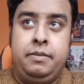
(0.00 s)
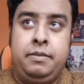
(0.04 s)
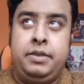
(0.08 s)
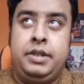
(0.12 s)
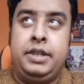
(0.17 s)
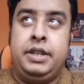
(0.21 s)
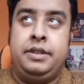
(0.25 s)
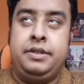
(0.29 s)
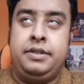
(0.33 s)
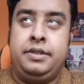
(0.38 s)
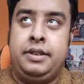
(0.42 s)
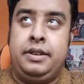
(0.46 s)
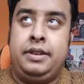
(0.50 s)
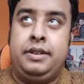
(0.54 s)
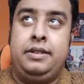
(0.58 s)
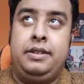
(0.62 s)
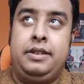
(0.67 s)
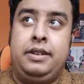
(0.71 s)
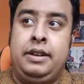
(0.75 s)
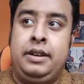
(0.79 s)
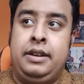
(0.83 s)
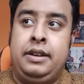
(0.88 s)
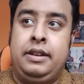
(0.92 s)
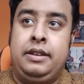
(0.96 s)

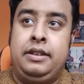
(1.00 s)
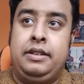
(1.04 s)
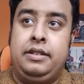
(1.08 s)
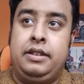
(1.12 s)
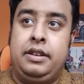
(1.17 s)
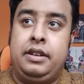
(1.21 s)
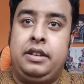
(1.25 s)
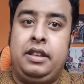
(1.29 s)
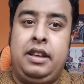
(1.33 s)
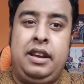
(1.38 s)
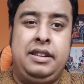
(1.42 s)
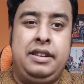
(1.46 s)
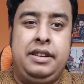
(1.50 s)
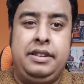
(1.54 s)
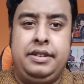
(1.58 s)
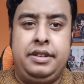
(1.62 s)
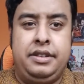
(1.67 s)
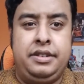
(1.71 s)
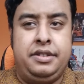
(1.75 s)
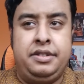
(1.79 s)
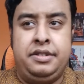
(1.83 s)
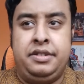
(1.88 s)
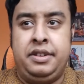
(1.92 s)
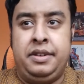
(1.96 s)
decent and the
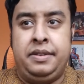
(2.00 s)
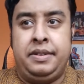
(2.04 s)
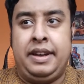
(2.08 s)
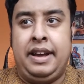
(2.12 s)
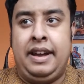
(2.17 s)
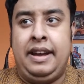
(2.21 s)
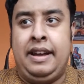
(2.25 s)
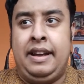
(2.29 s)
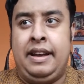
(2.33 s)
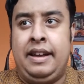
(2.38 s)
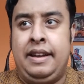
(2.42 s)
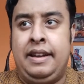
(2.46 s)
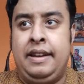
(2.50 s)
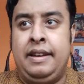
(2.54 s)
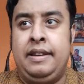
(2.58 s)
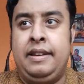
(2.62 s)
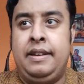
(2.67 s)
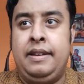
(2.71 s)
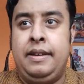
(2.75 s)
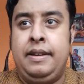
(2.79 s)
cleanliness is okay,